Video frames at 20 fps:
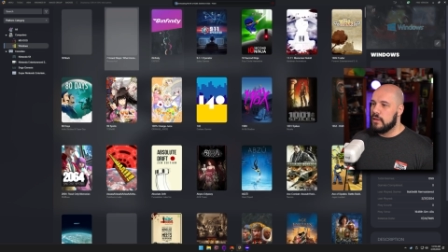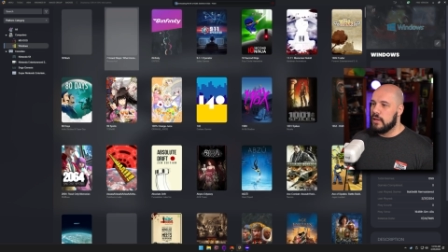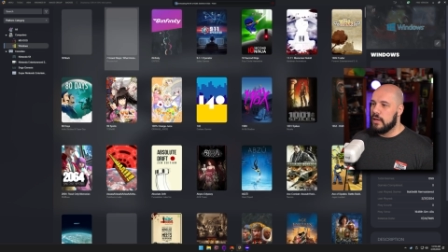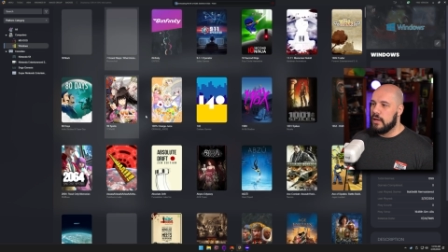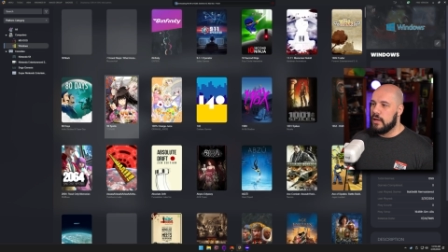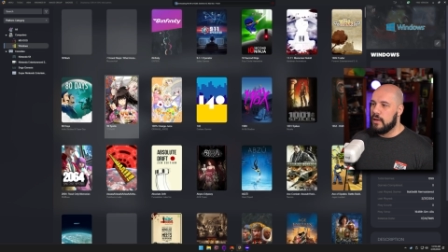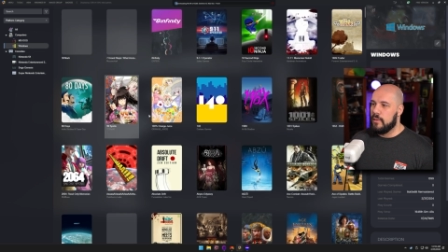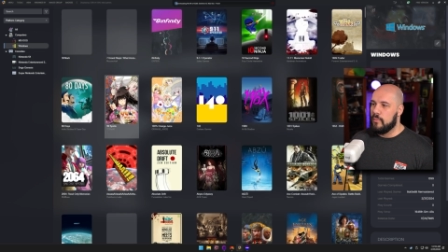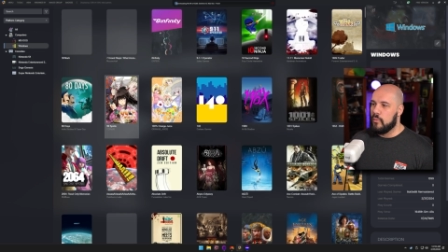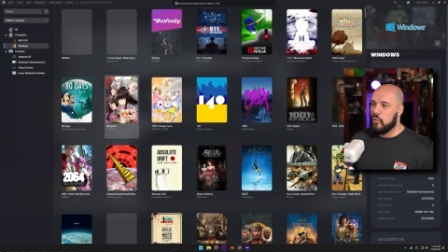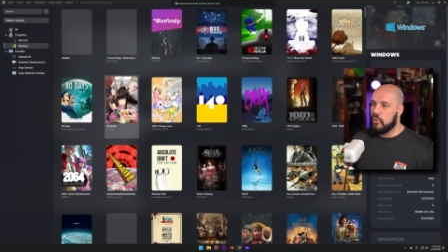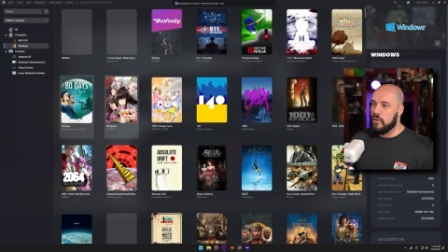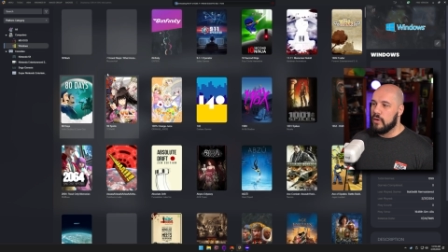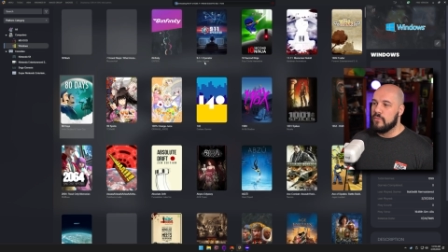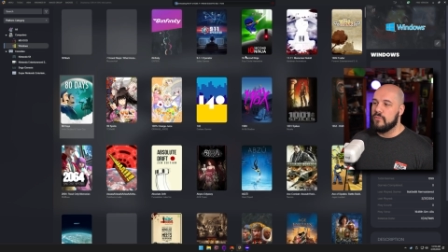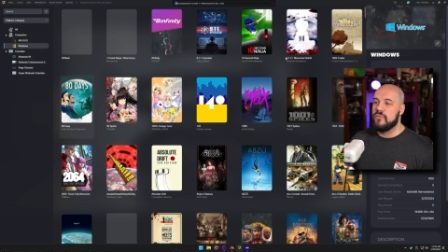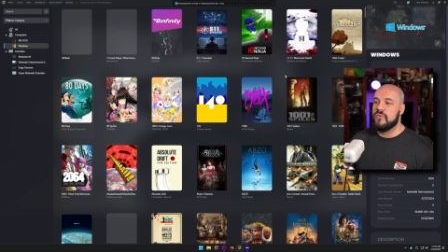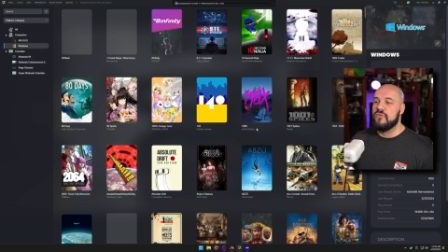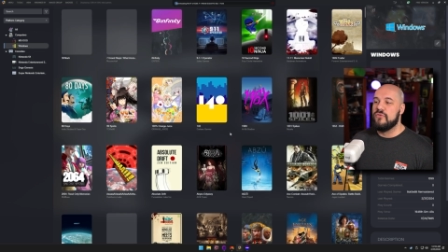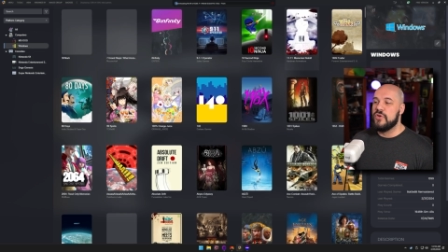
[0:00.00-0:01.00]
um, or
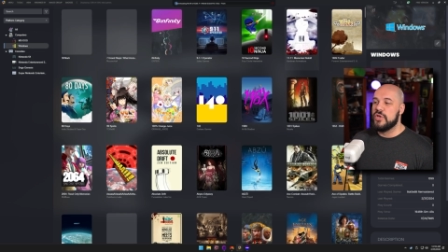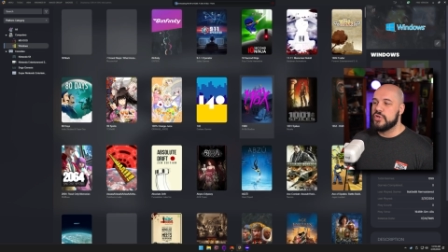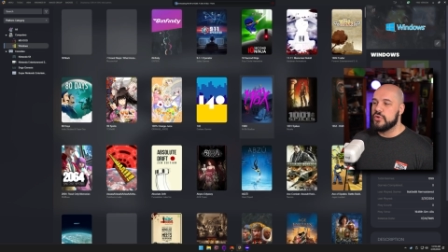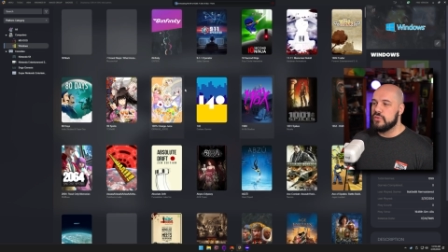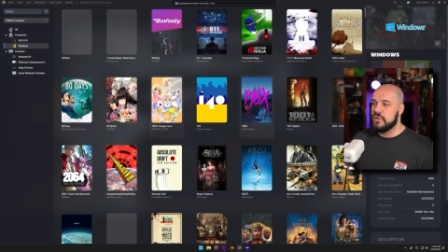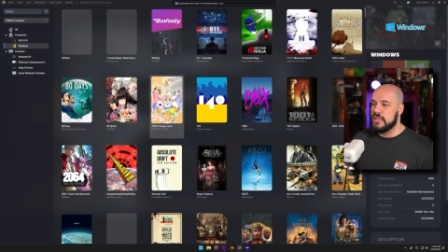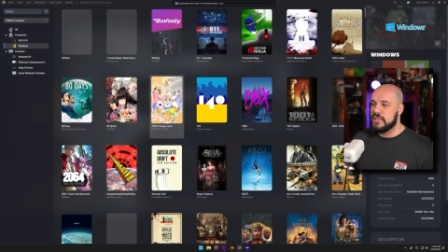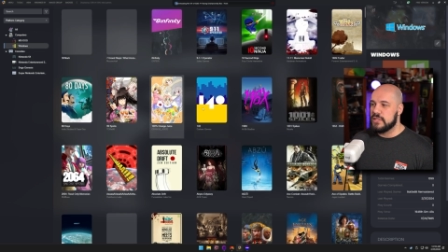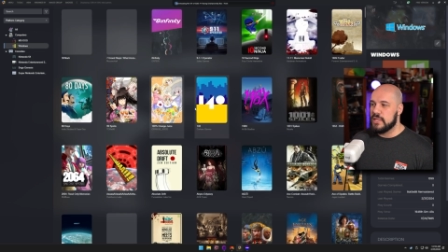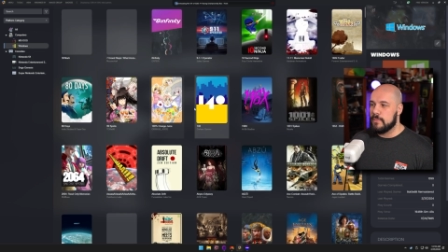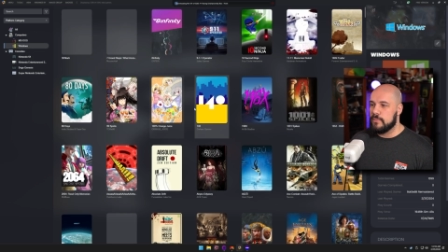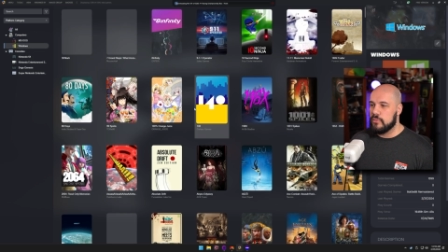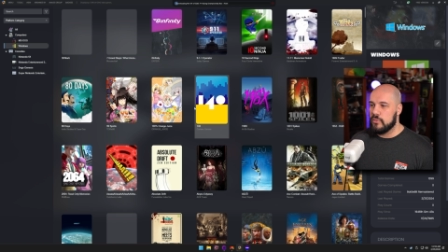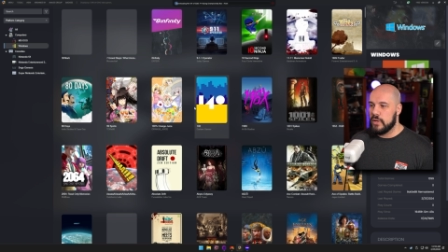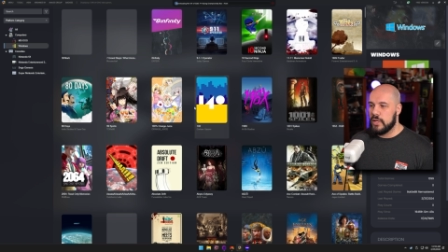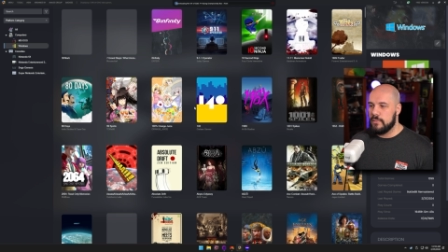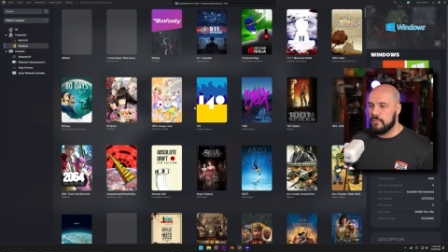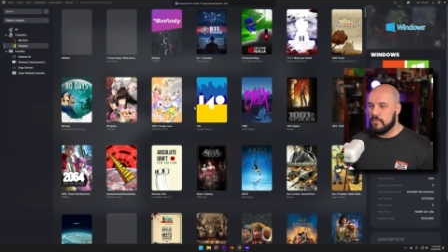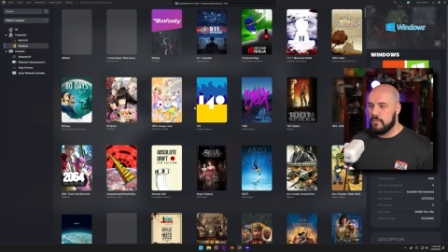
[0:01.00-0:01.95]
visually separate